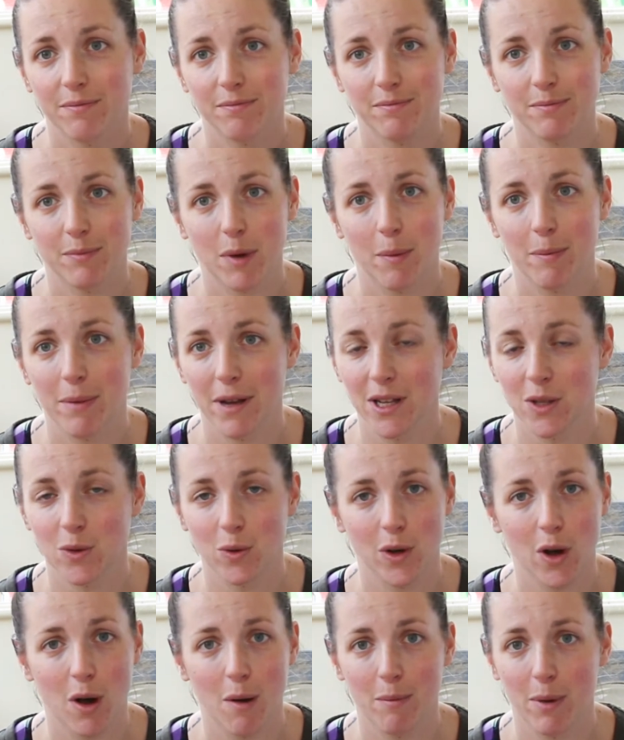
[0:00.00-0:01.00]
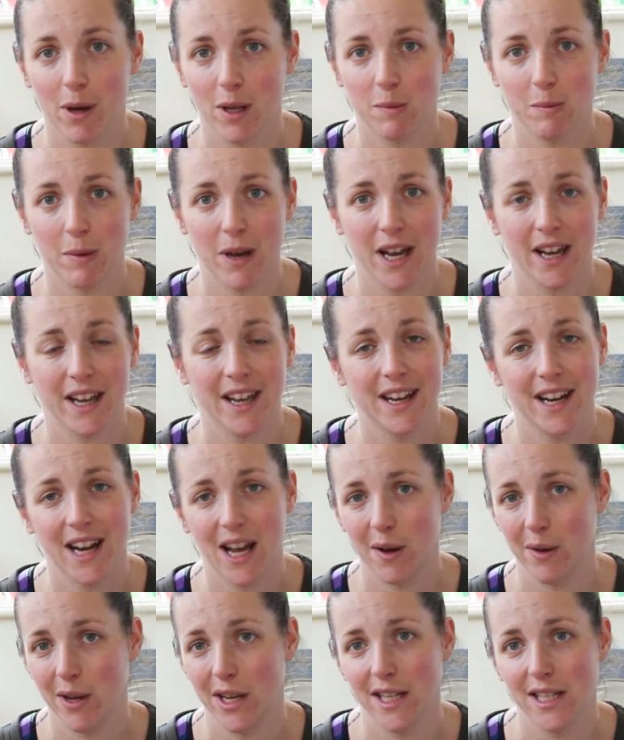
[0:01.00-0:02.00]
pop it into a compost bag and
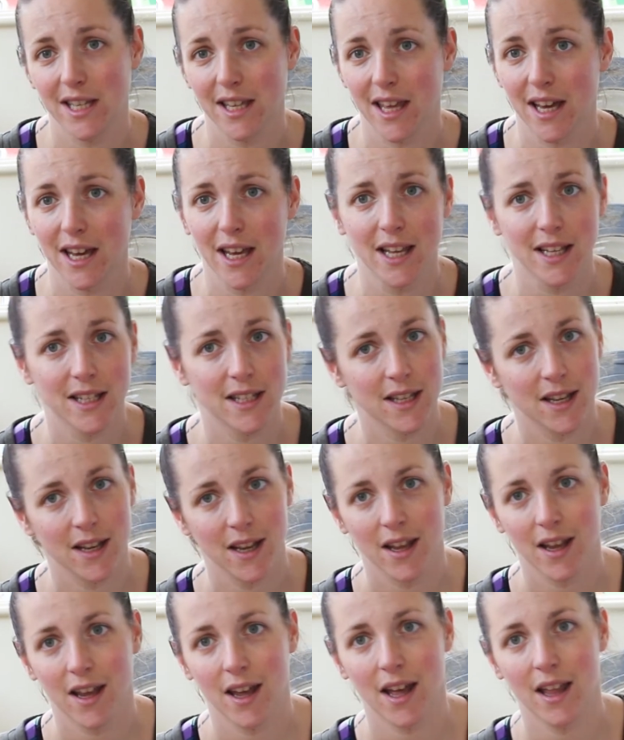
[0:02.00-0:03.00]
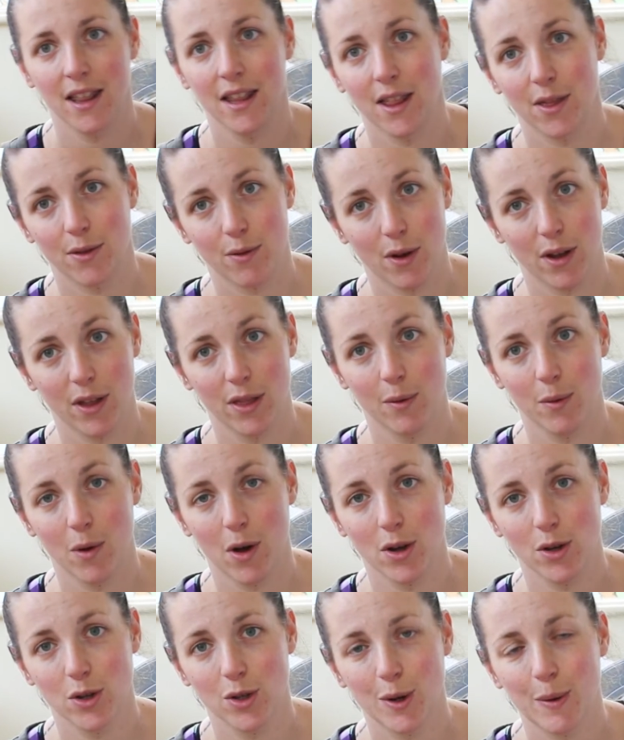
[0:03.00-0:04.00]
how easy that is, and then throw it in the
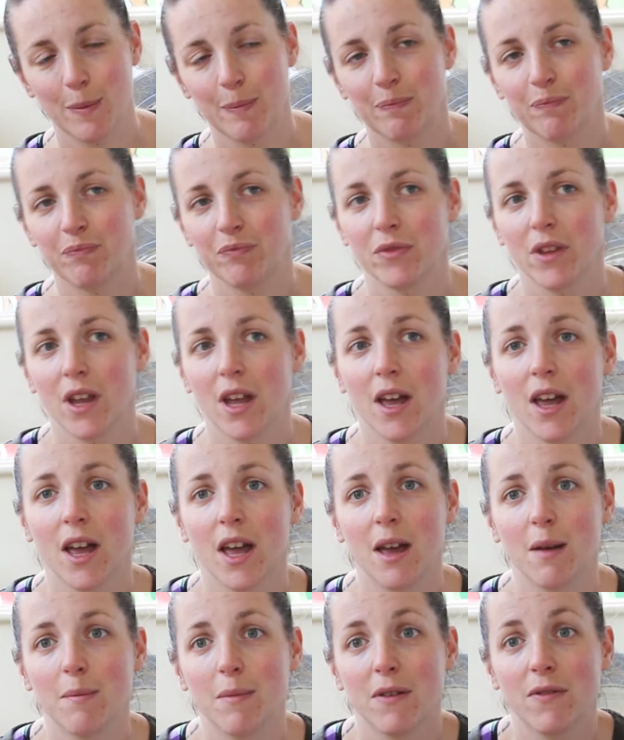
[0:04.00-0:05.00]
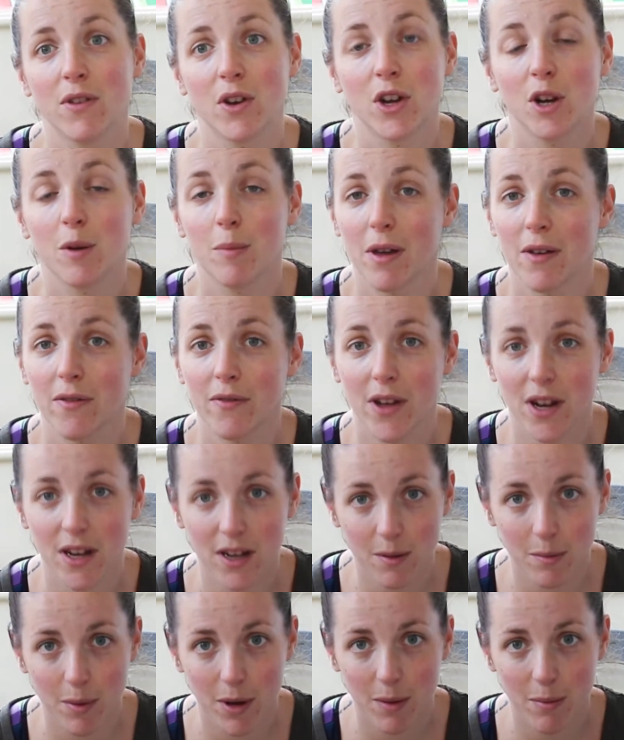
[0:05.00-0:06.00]
wash. If you're going to be
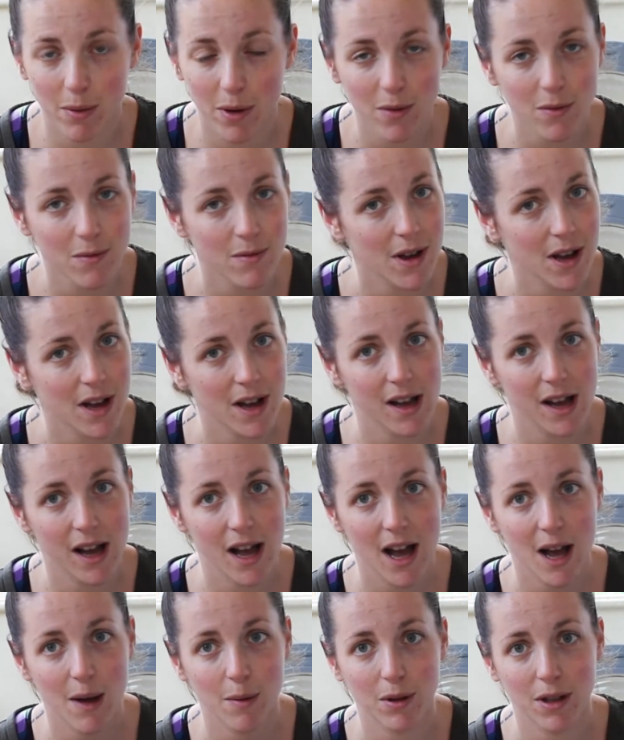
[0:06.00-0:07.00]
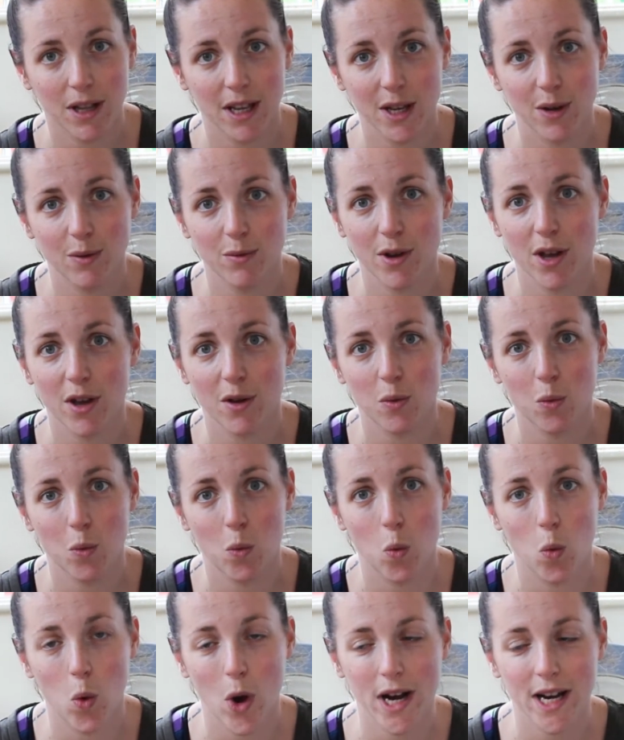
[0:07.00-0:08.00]
offended by poo, I will let you know
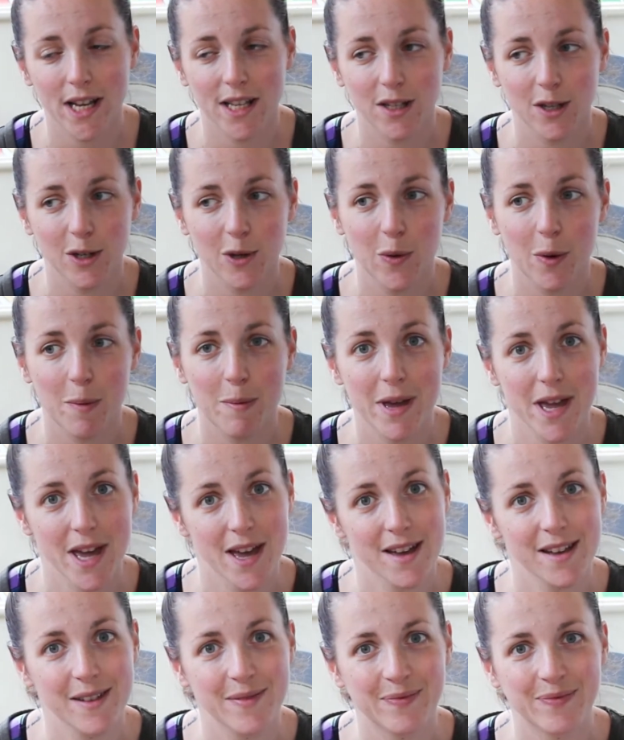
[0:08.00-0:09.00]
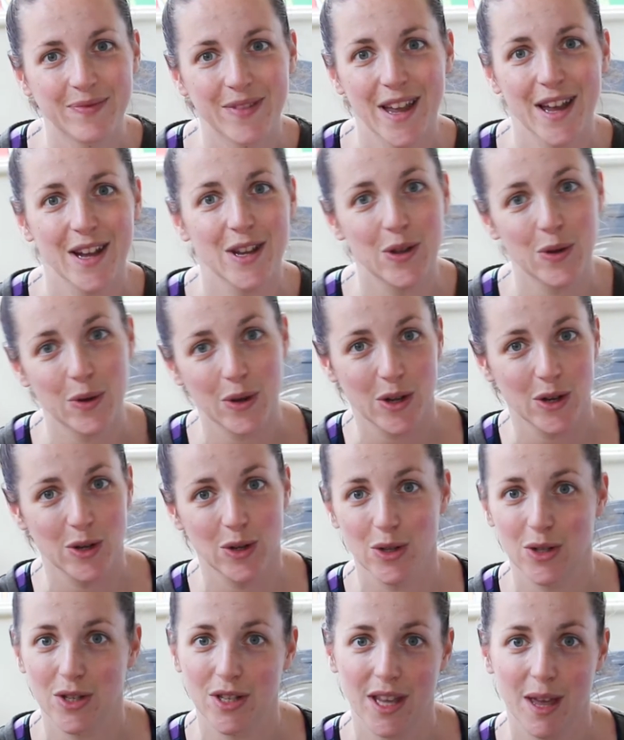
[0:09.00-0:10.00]
when it's going to appear and you can
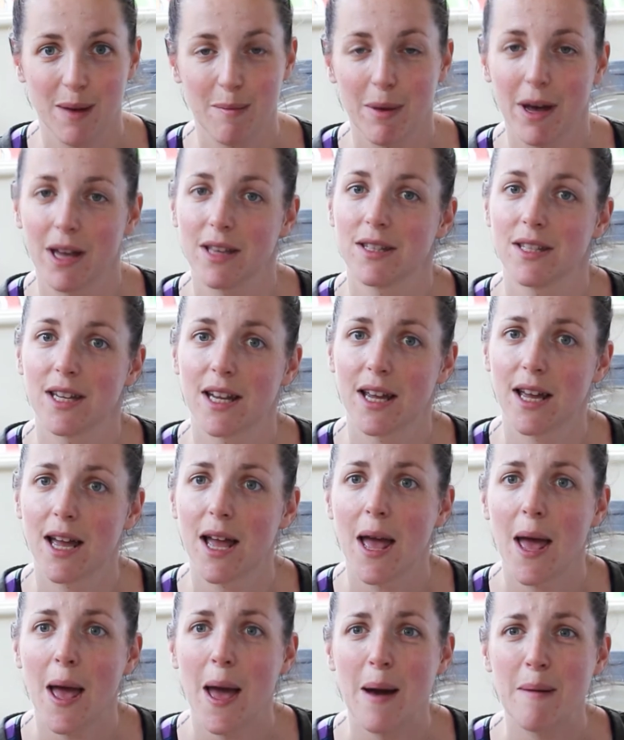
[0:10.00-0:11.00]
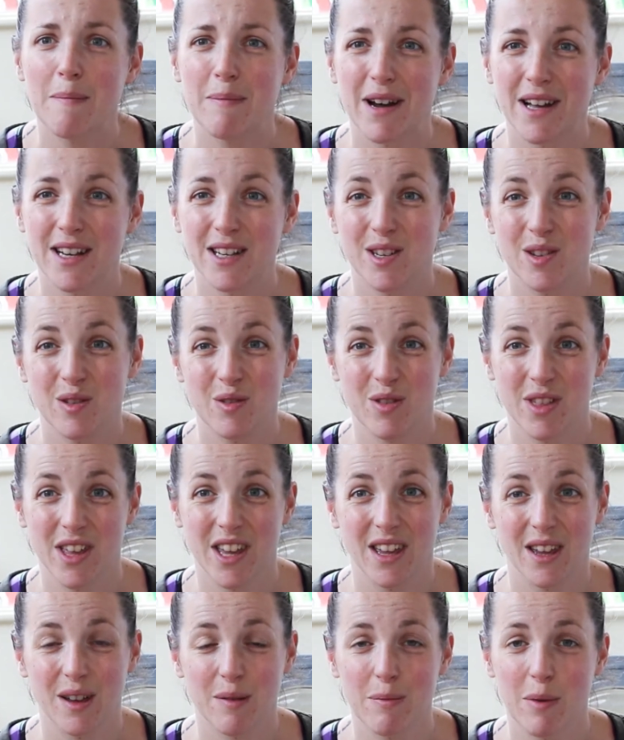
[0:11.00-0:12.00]
just skip past it. But I do
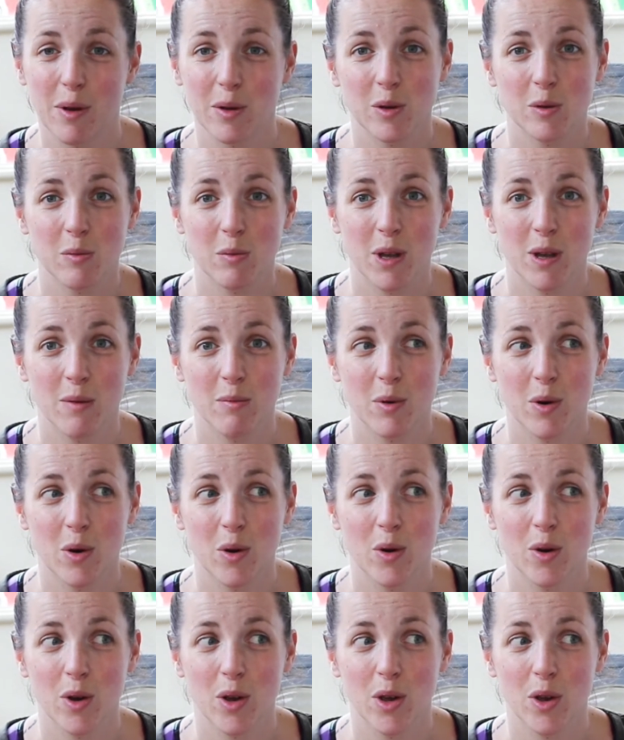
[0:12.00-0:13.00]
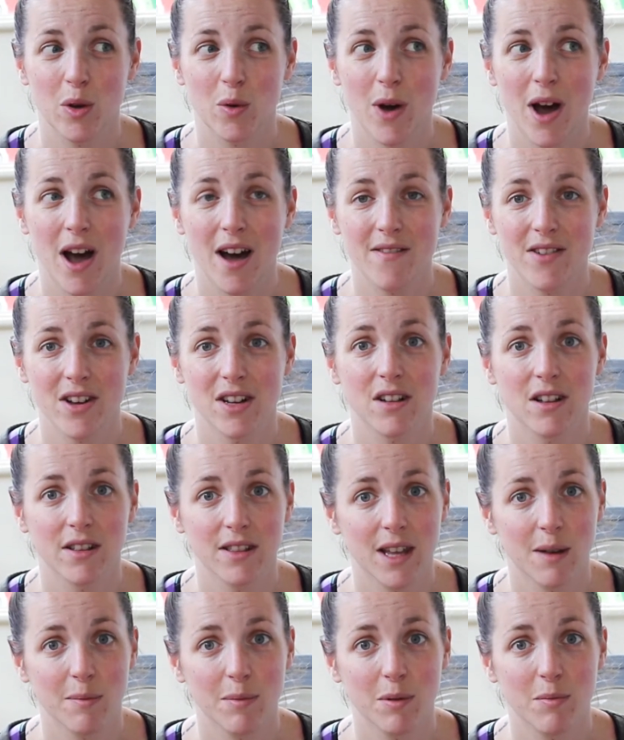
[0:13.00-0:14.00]
think most people who haven't cloth
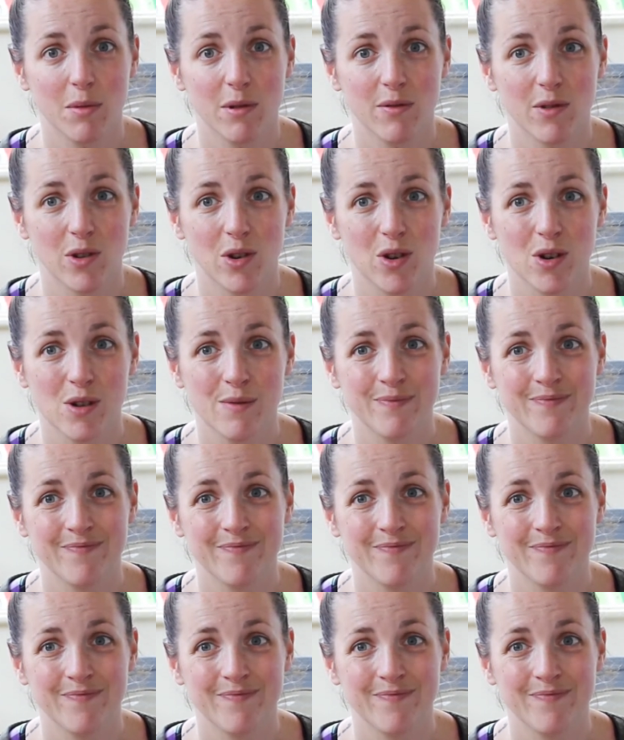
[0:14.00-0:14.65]
nappied before